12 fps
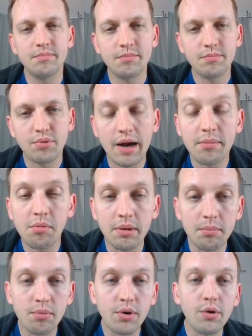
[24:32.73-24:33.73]

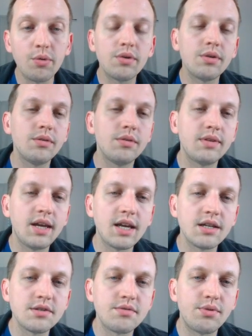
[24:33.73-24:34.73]
probably broke
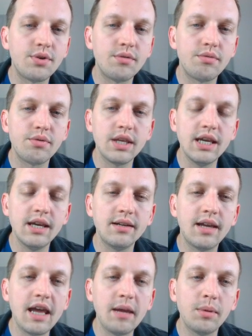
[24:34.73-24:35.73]
things for the
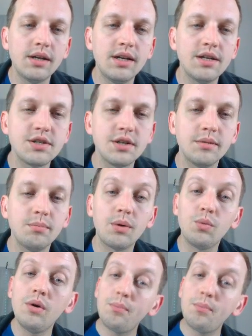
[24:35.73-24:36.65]
end game condition. But at one